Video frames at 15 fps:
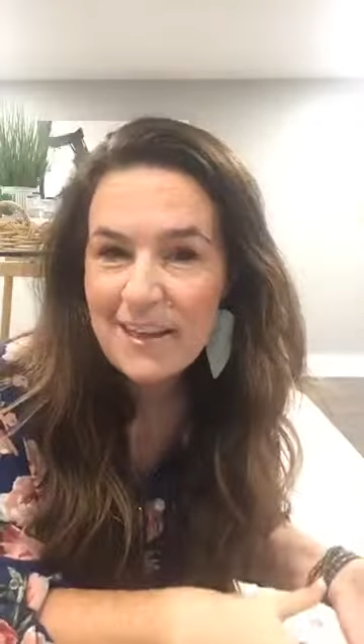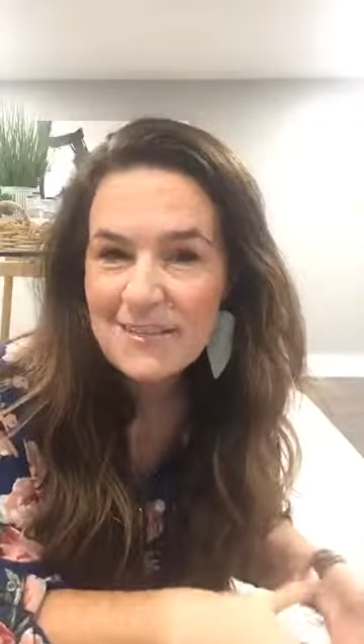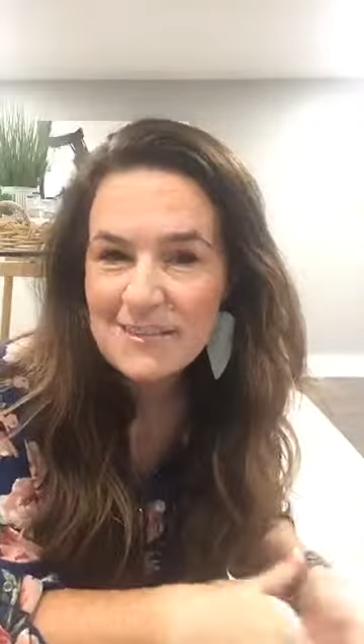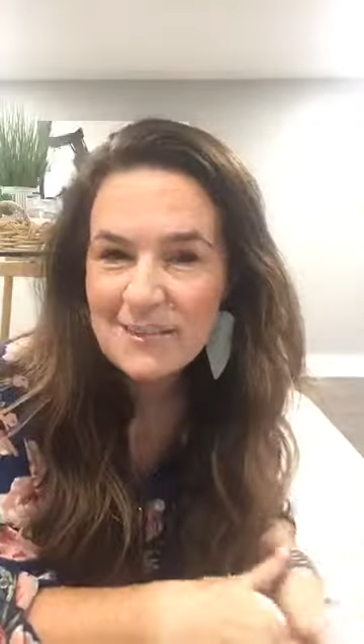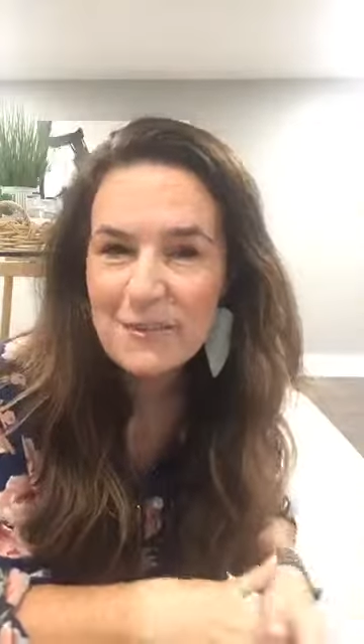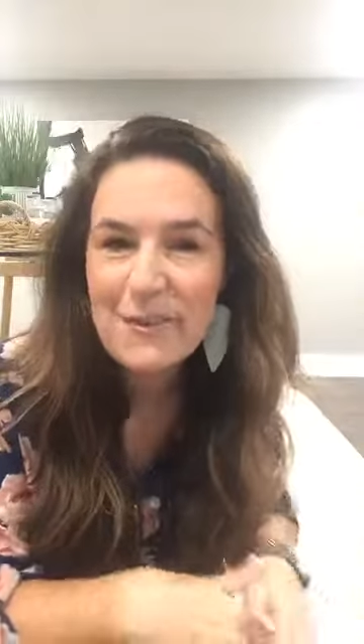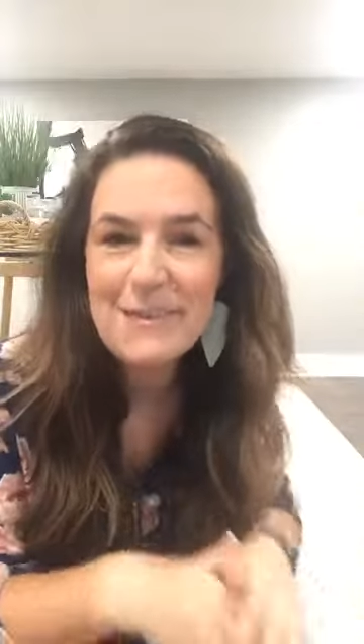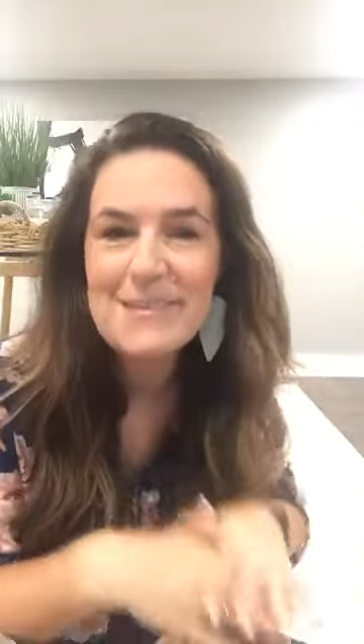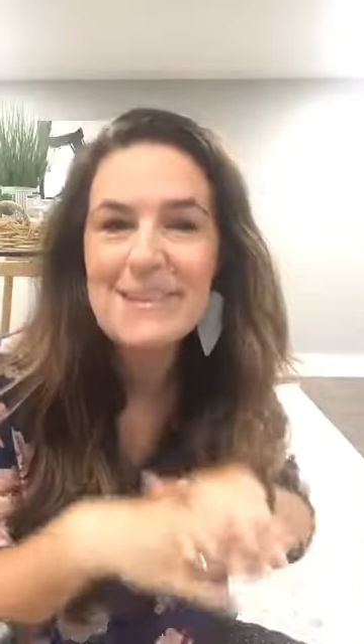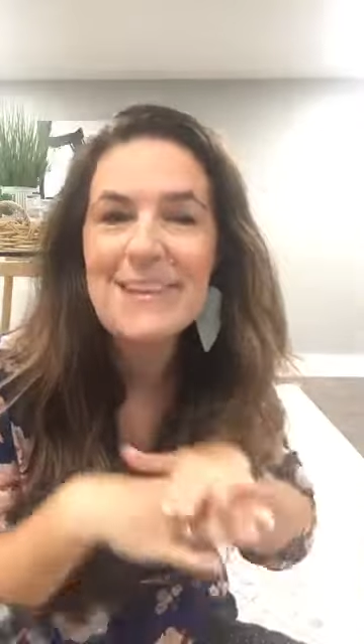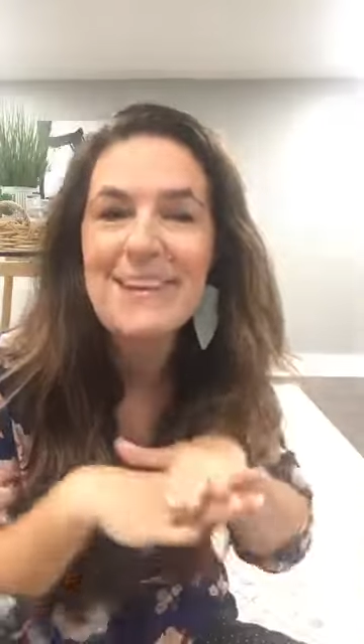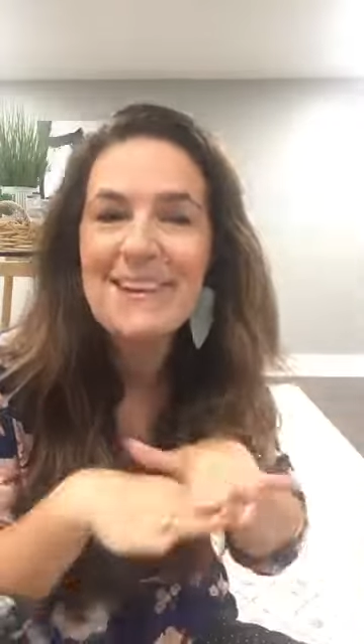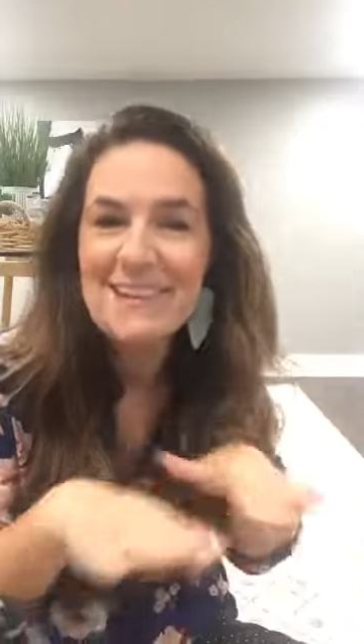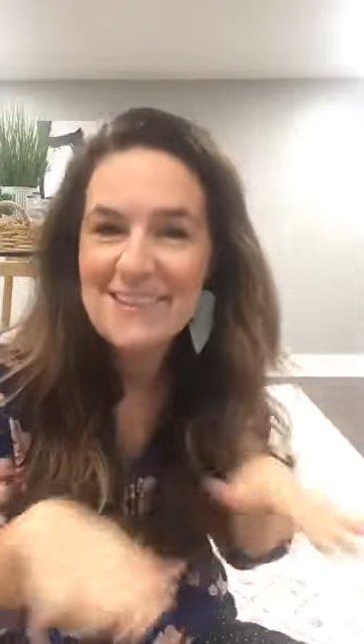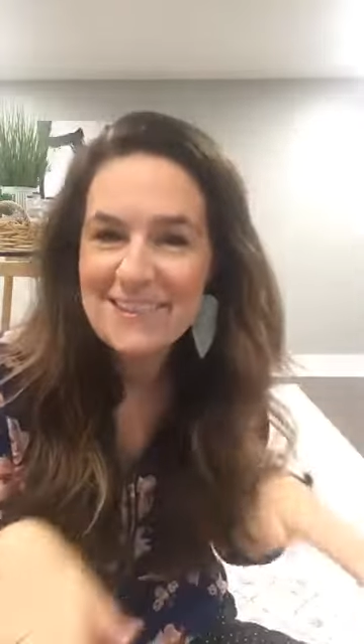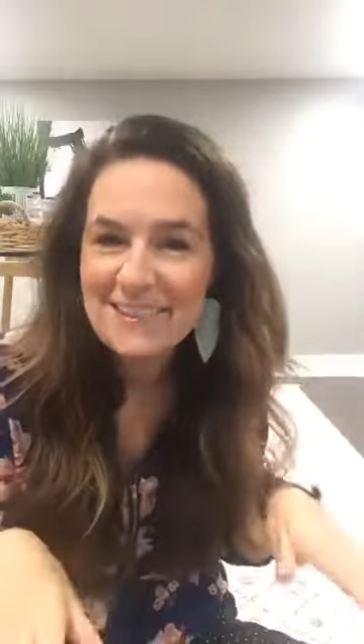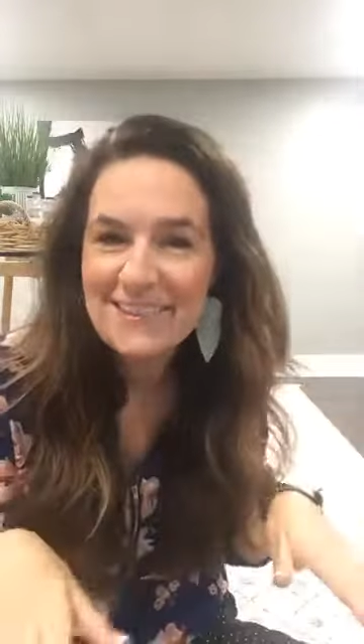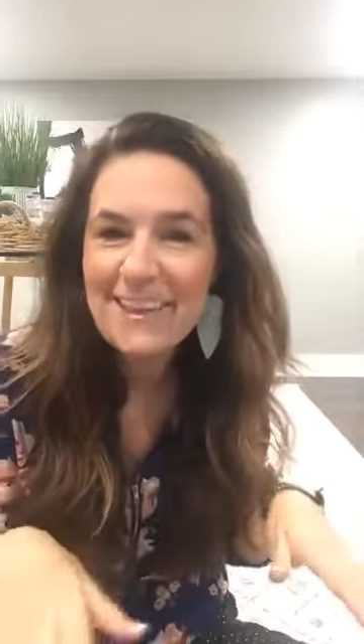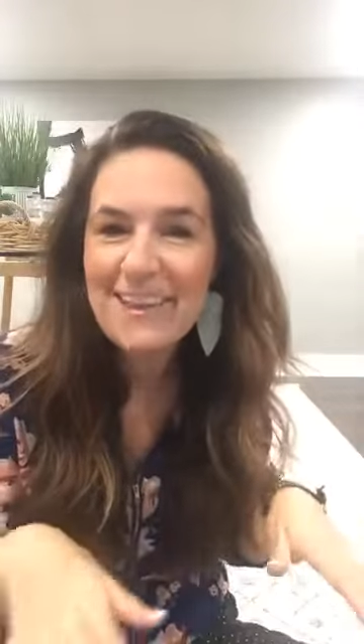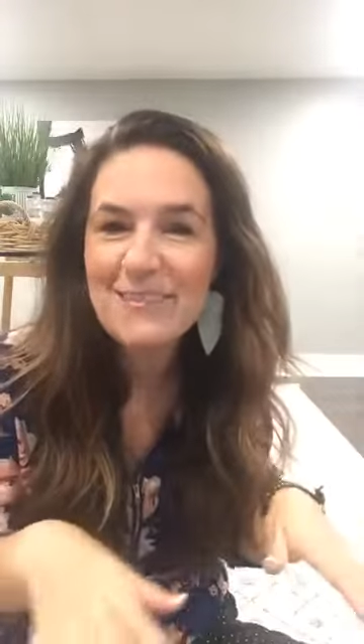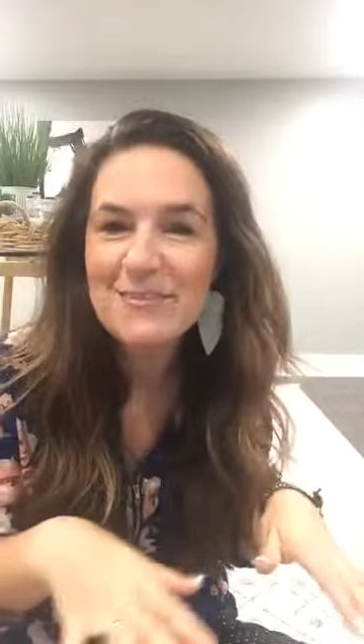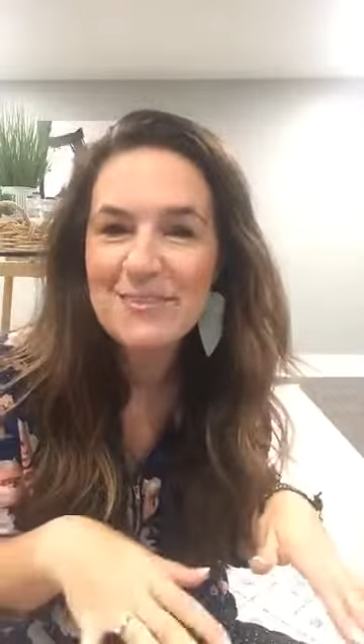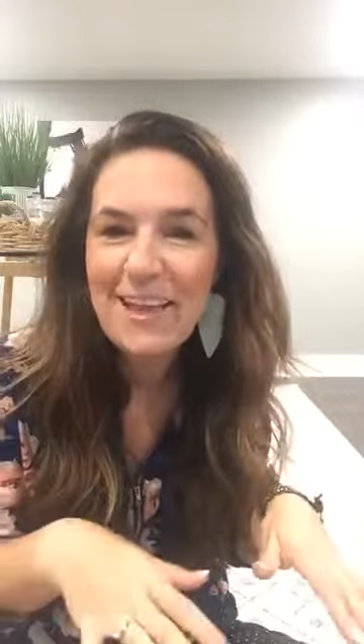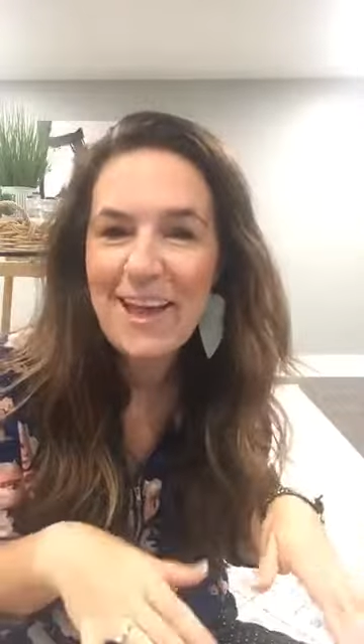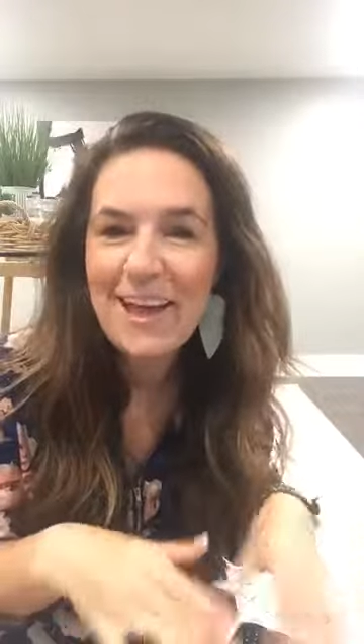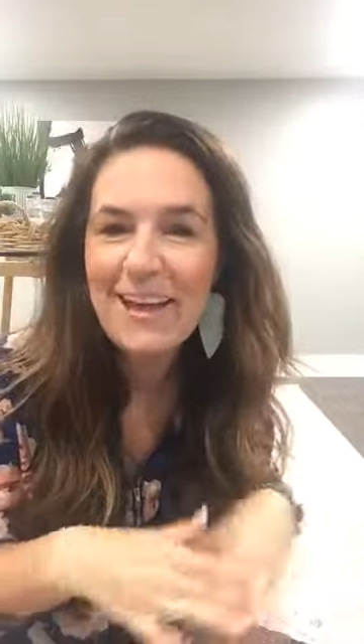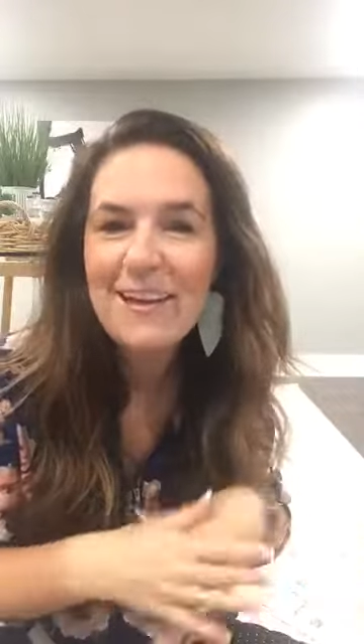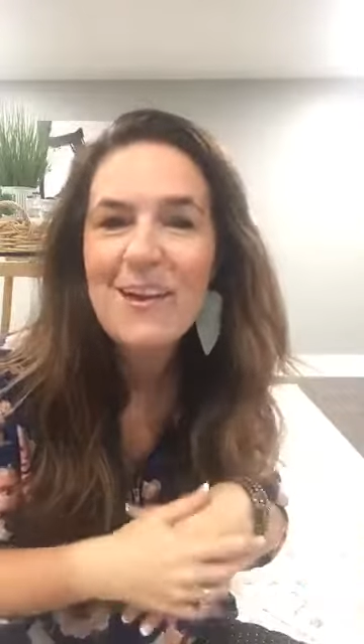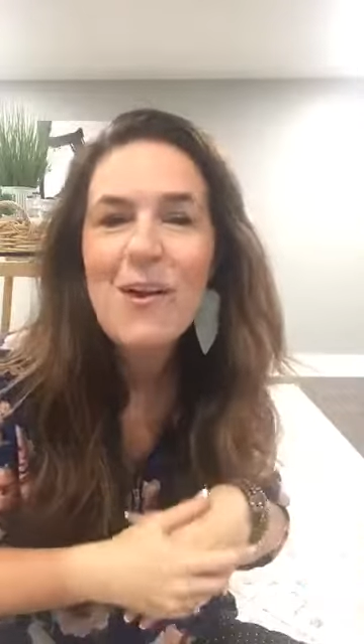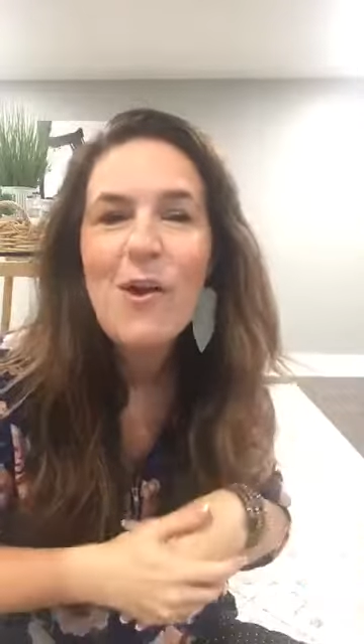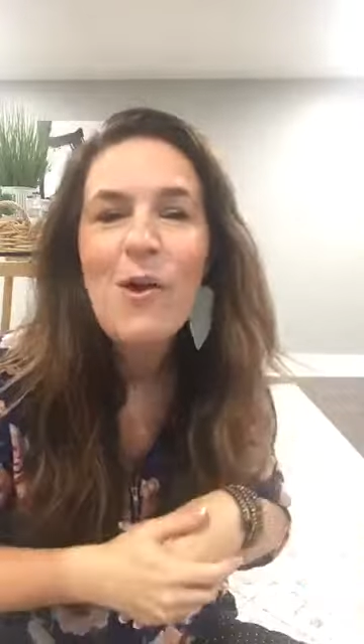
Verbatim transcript: ends of it to get it to lay flat